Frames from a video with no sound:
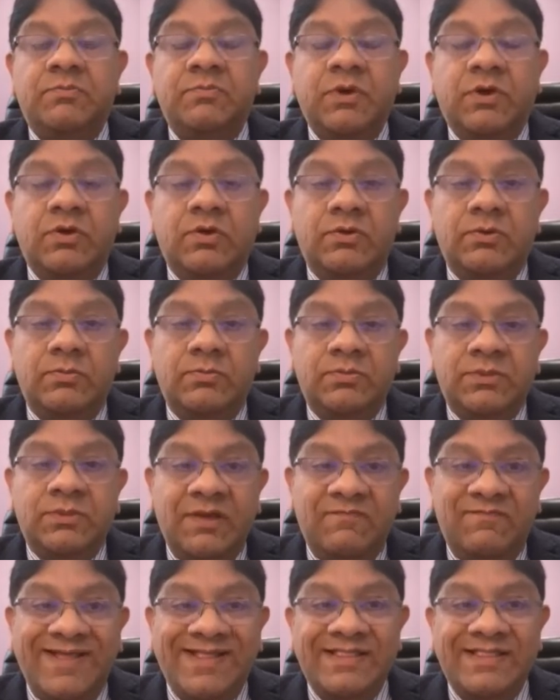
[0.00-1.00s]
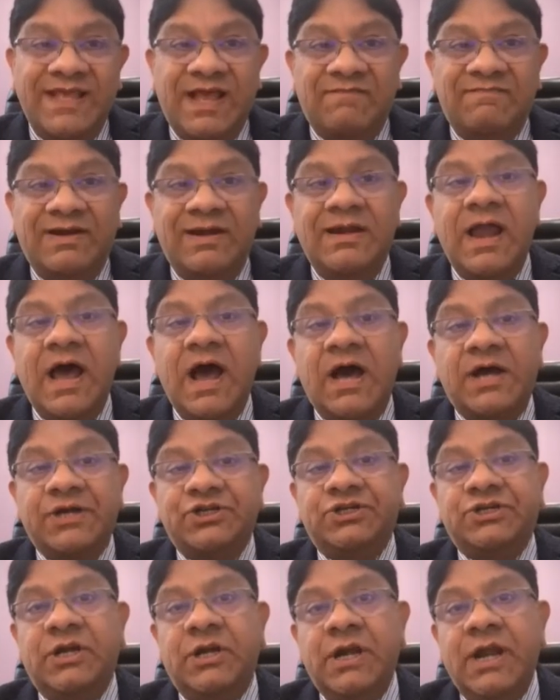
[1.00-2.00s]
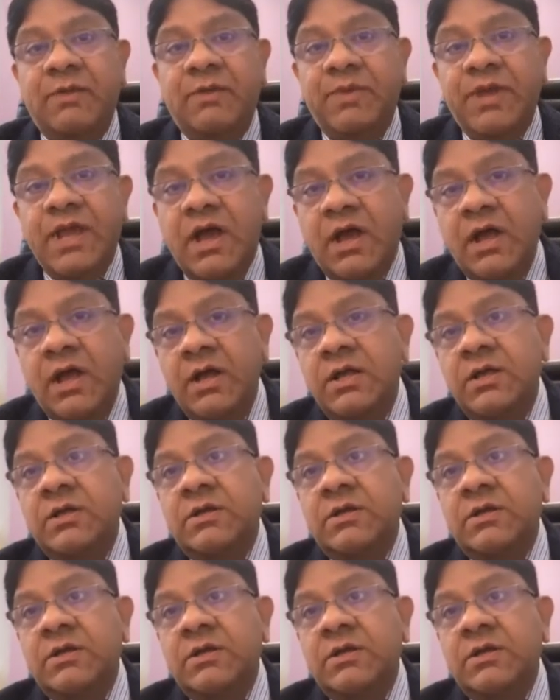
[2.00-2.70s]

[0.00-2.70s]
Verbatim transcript: because when they have a large labia,